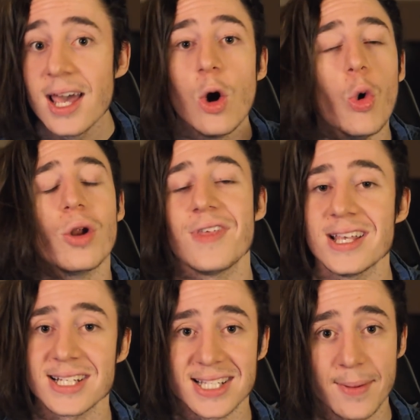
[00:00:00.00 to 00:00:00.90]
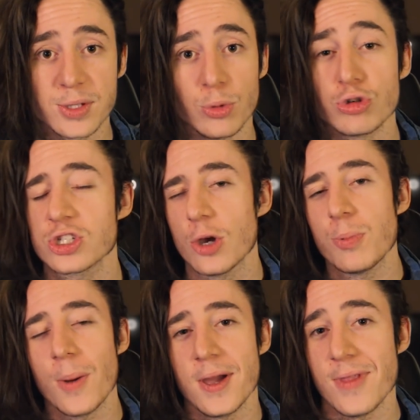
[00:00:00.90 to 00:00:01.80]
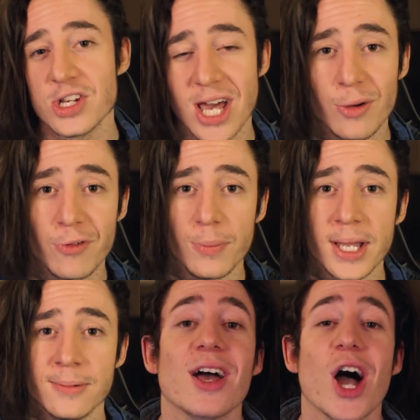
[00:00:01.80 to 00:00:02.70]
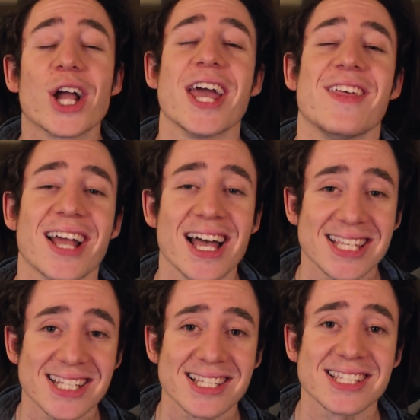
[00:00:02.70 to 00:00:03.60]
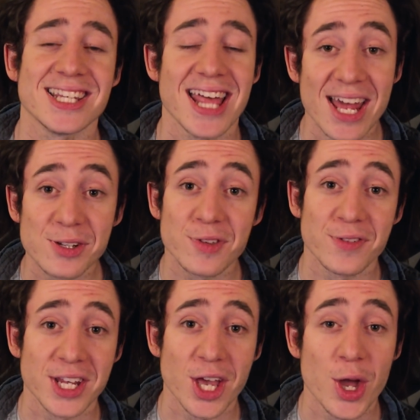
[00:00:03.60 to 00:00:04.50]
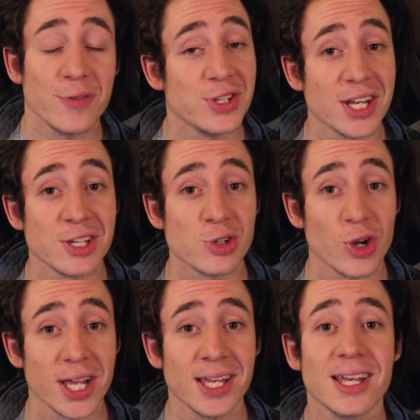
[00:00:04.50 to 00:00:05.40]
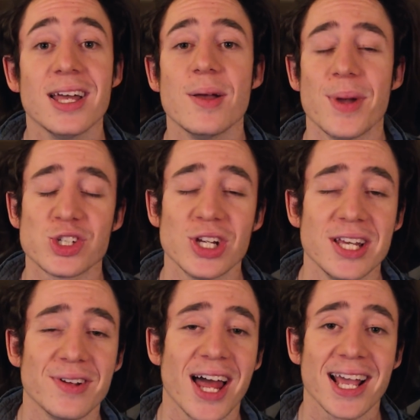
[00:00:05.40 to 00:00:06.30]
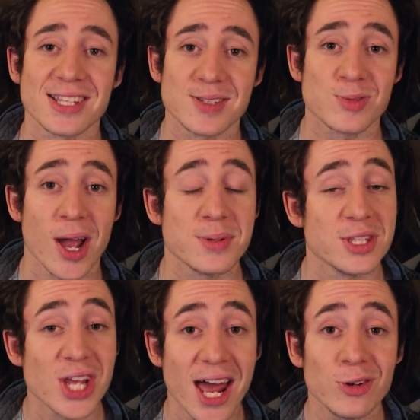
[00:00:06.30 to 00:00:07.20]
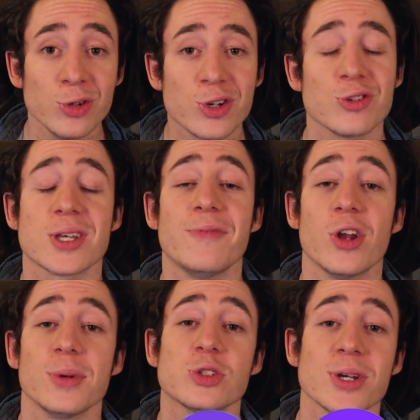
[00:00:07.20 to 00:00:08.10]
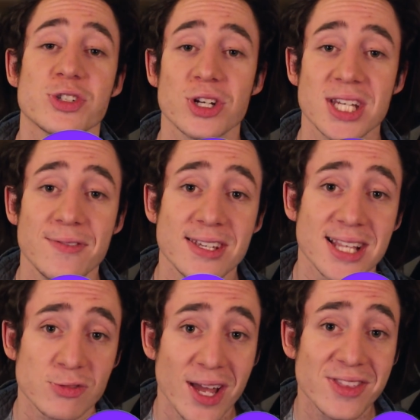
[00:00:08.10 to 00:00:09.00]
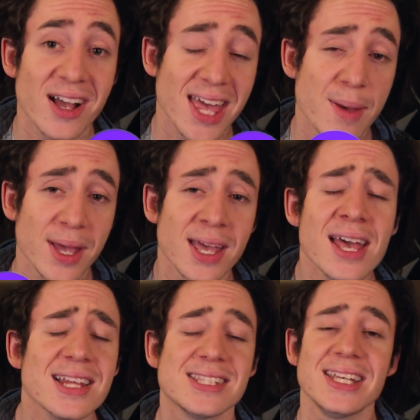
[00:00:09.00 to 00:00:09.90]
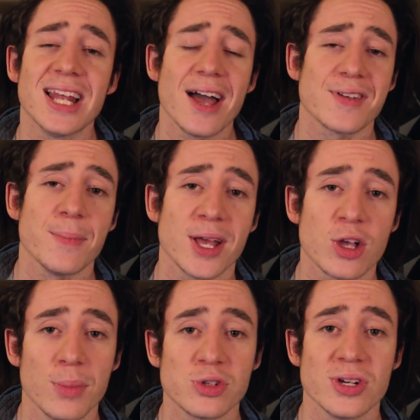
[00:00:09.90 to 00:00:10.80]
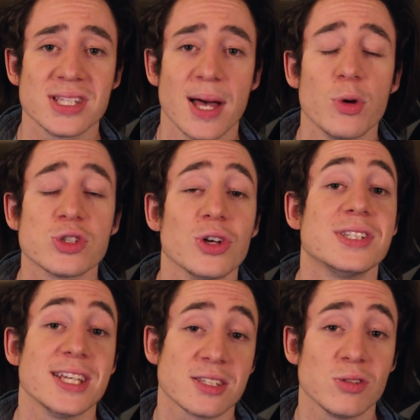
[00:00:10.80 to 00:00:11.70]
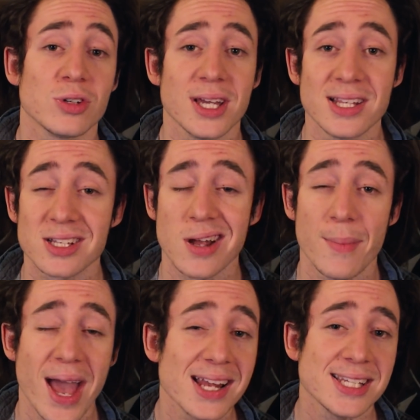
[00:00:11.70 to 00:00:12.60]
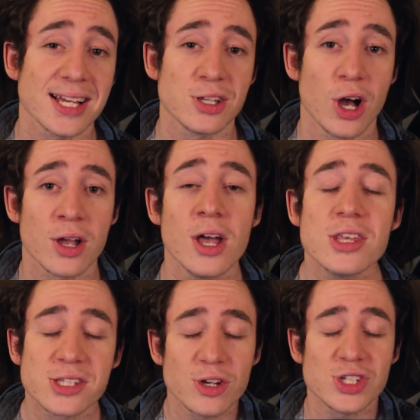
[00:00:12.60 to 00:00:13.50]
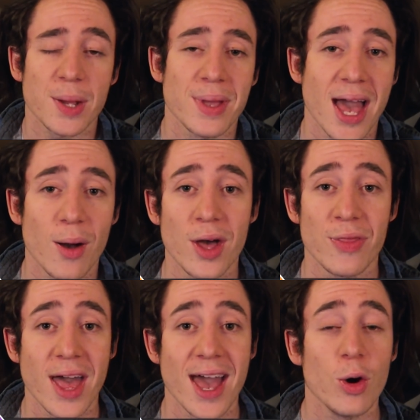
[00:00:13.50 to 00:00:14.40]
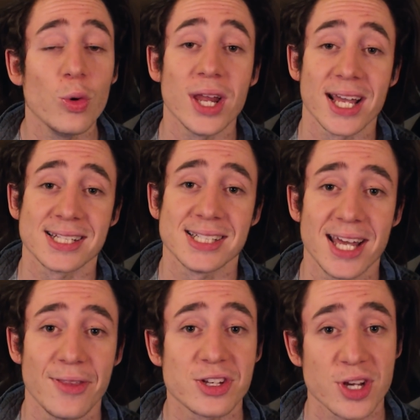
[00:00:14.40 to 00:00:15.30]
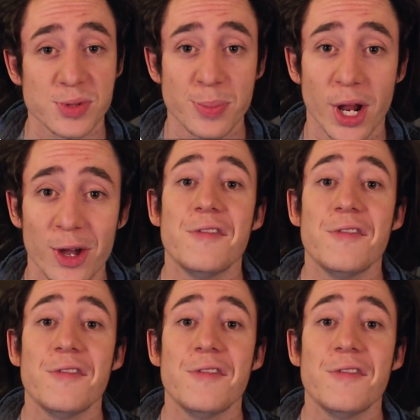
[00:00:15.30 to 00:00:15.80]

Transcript: All of that is acceptable. Just go plop it in that channel for me. Okay then guys, that takes us to the end of the video, and if you did enjoy, make sure you leave a like and subscribe to the channel. You can also come follow me on twitch.tv/RADTHARGAMING, see live gameplay commentaries. I'm also on Discord, Instagram, and TikTok. Just go check me out, and they're all linked in the description below.